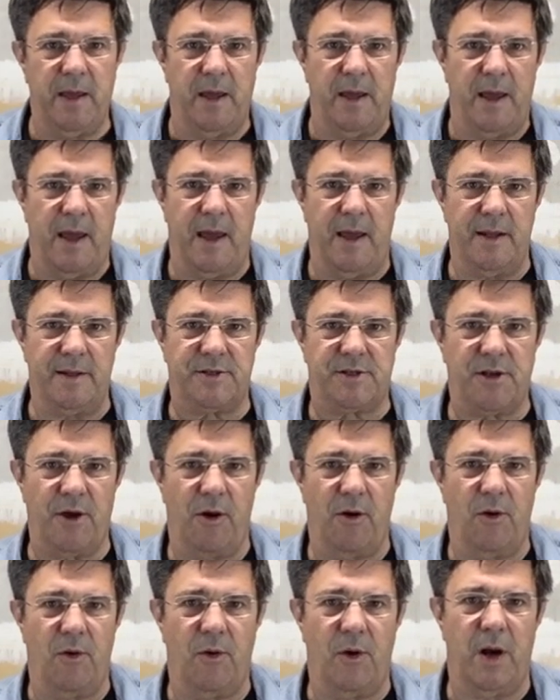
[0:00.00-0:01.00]
And
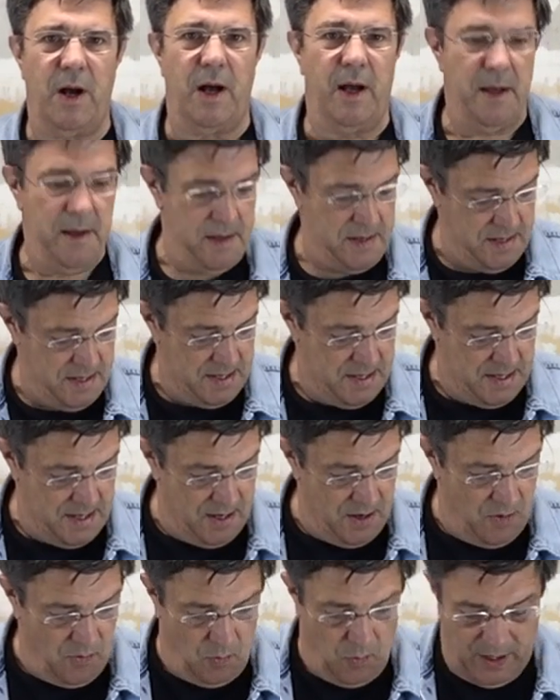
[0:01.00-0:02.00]
so
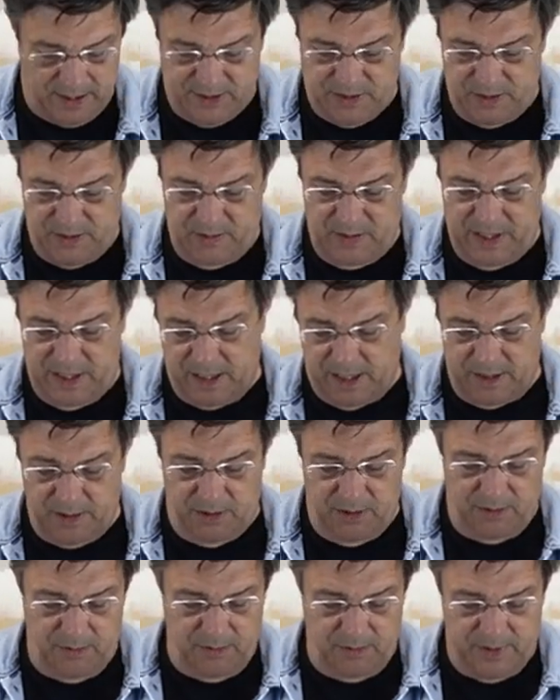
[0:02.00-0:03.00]
what you can
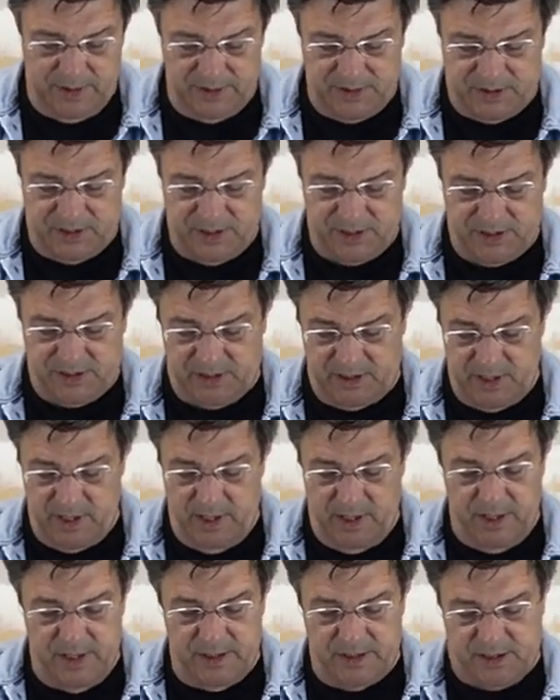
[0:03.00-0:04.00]
do is just
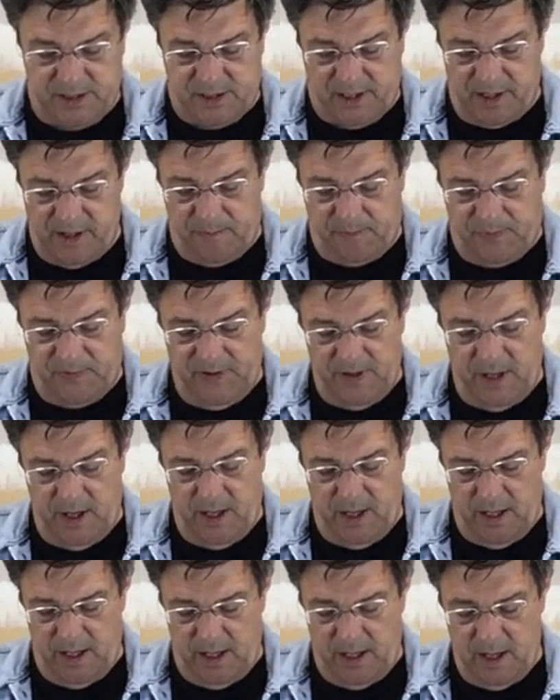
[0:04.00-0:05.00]
slip
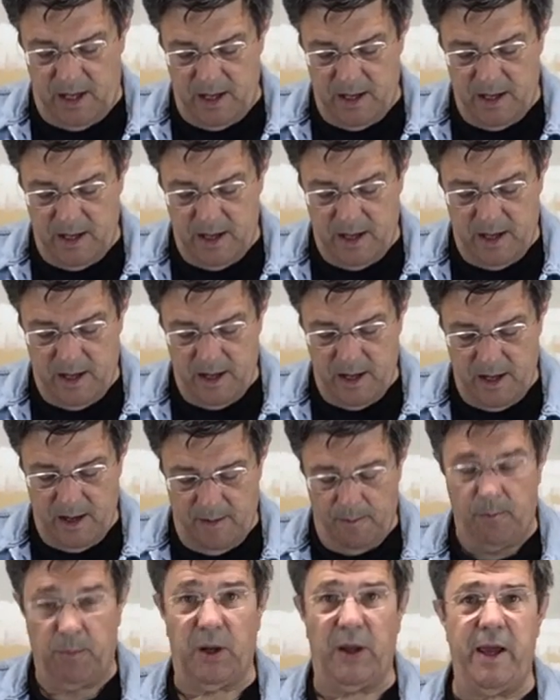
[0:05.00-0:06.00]
the
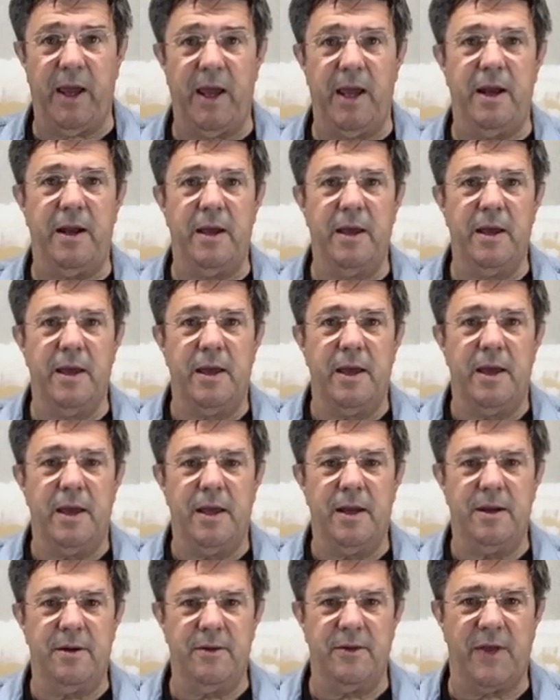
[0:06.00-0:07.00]
blade
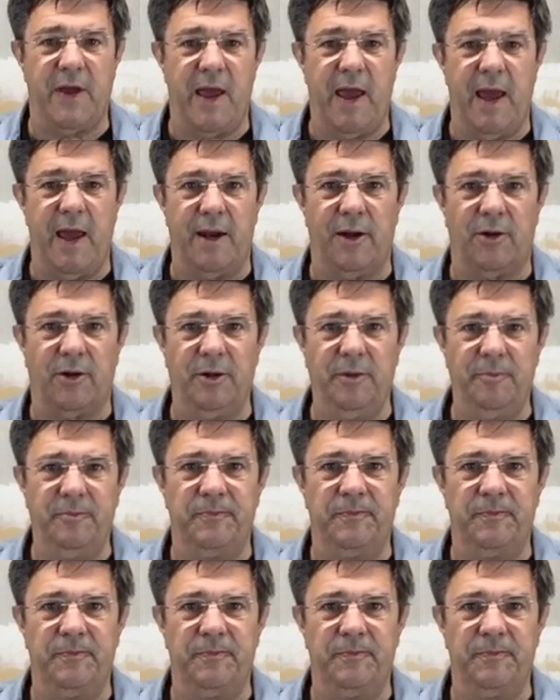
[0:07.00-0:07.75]
into the handle